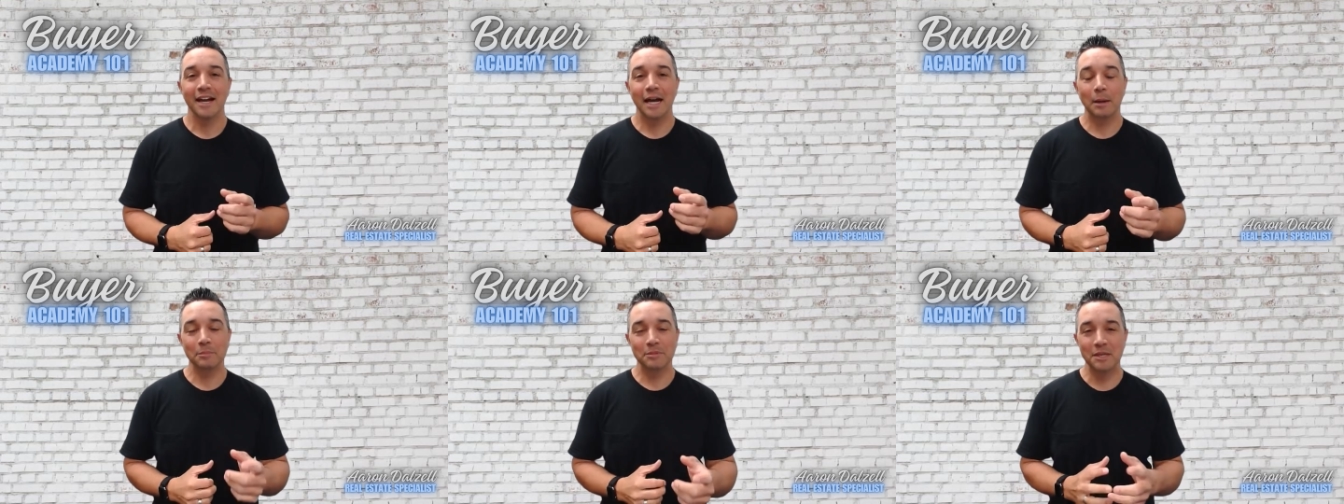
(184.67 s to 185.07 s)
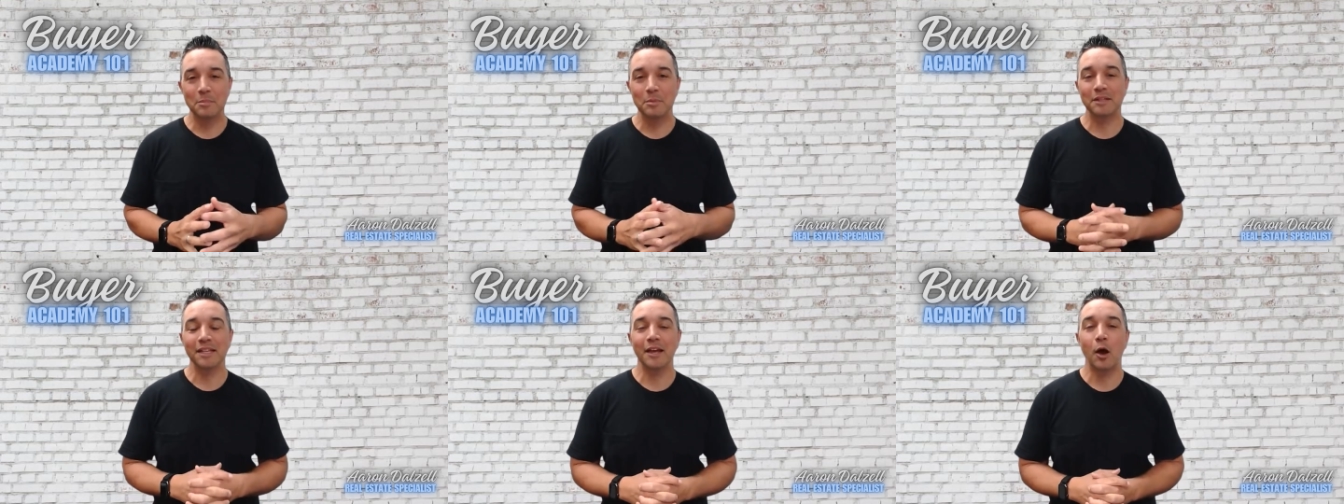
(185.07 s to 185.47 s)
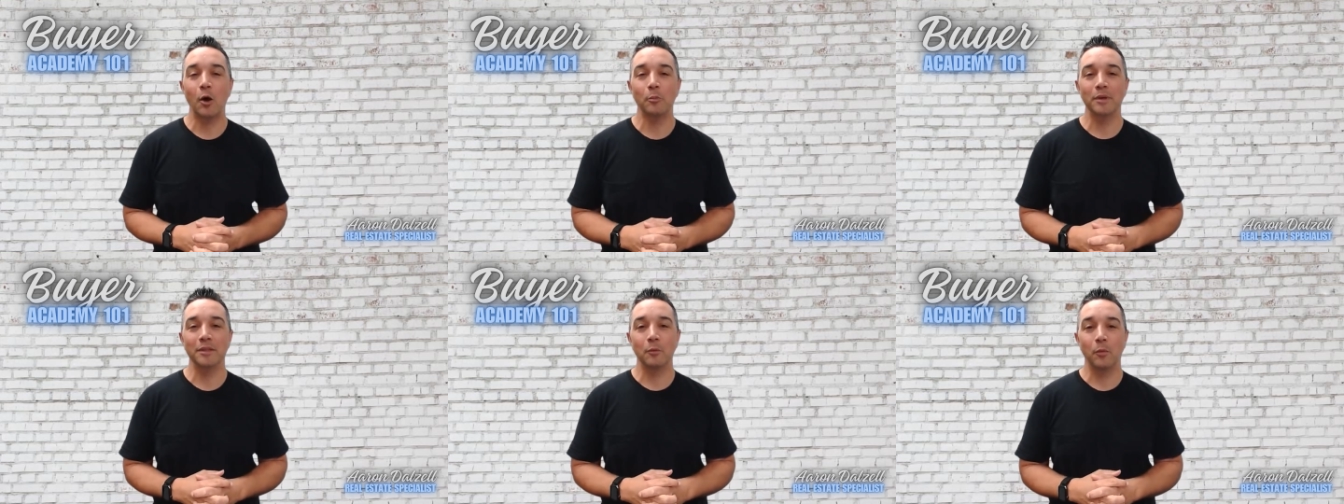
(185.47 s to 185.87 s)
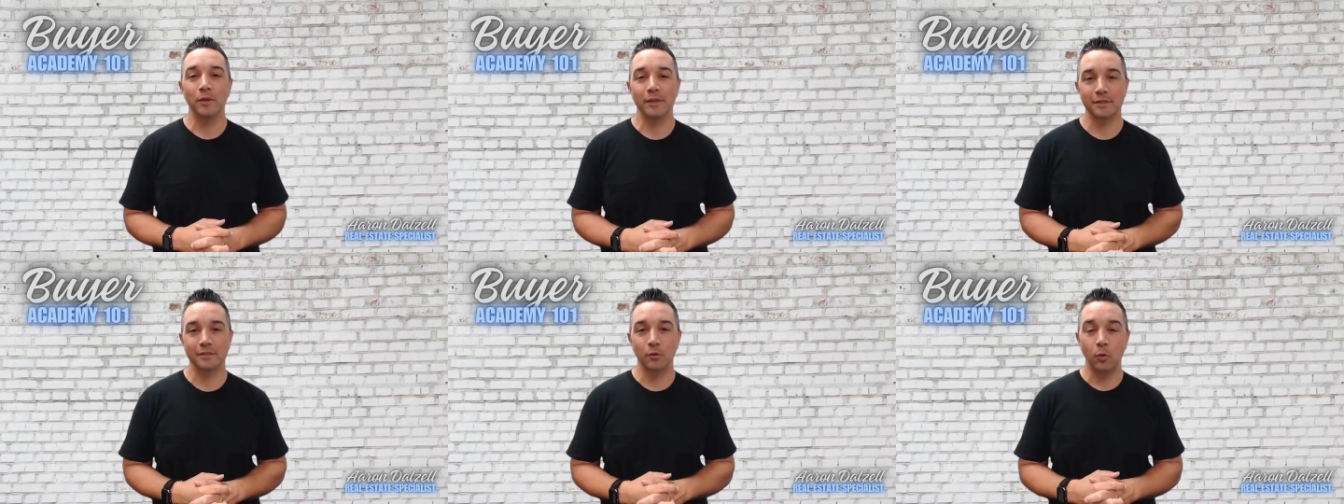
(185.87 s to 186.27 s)
Um, typically, I'll be the
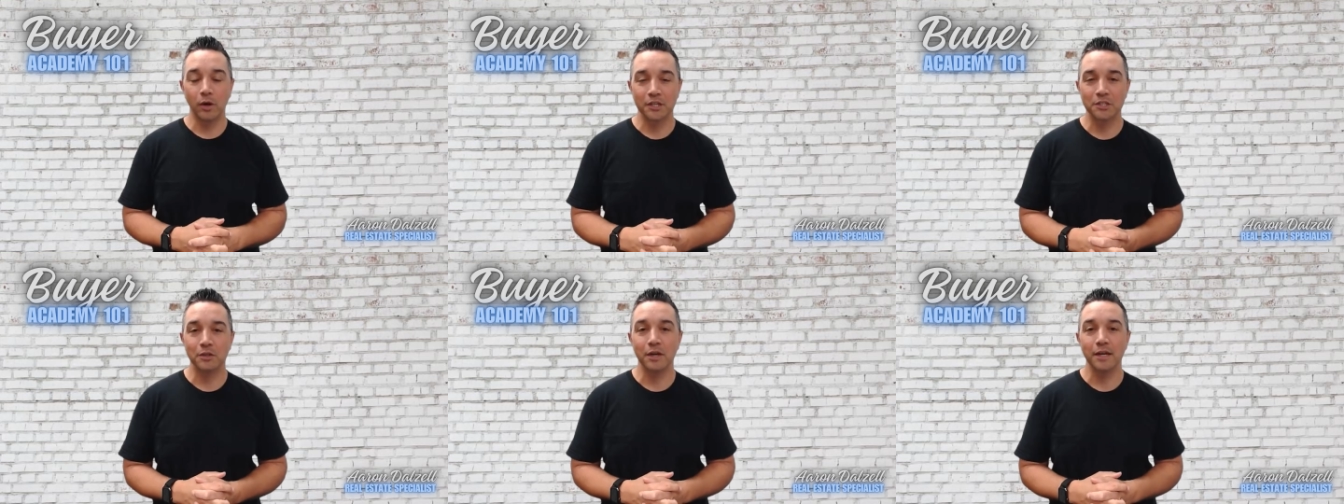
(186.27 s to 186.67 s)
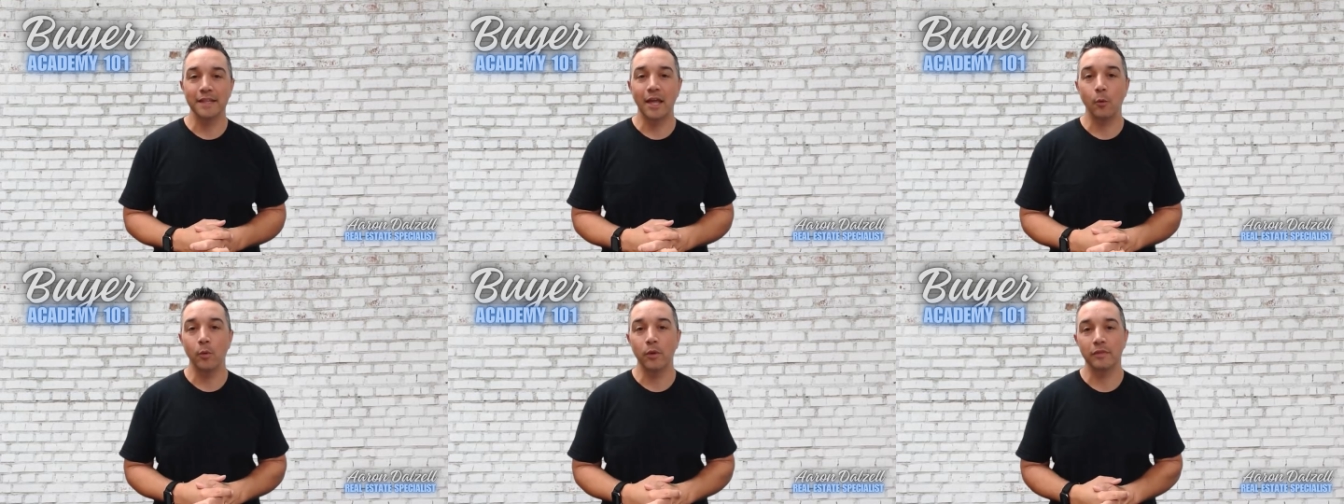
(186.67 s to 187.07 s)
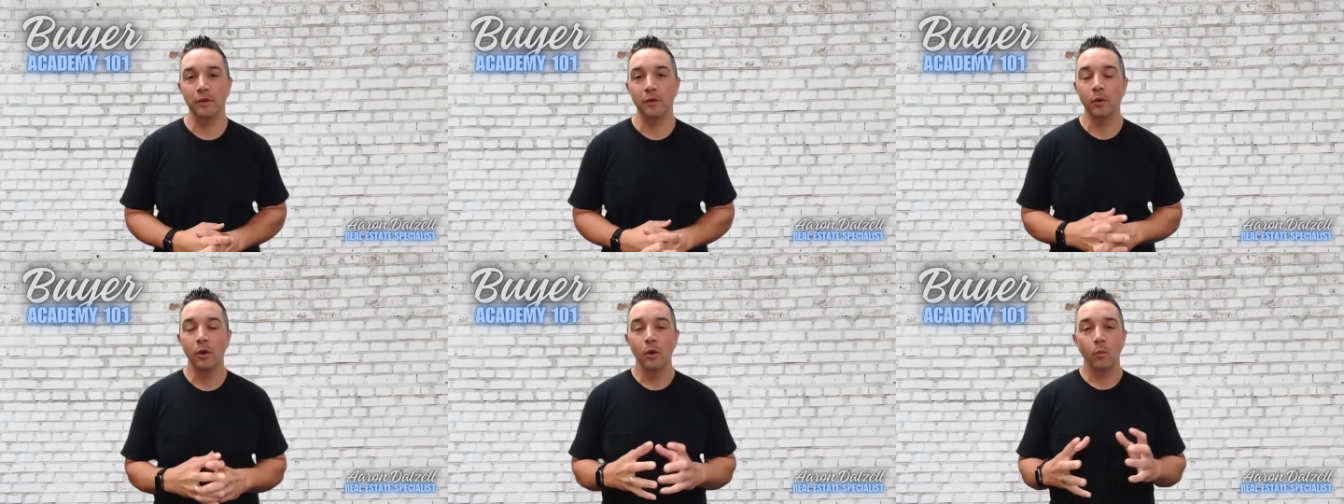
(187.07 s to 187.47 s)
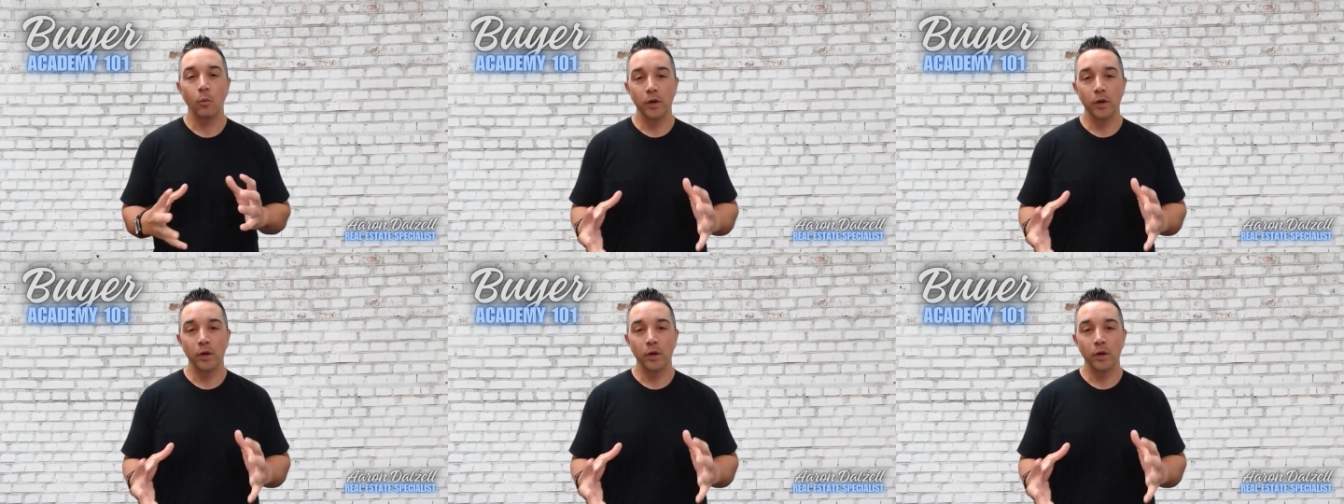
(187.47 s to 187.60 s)
one that's orchestrating that with you.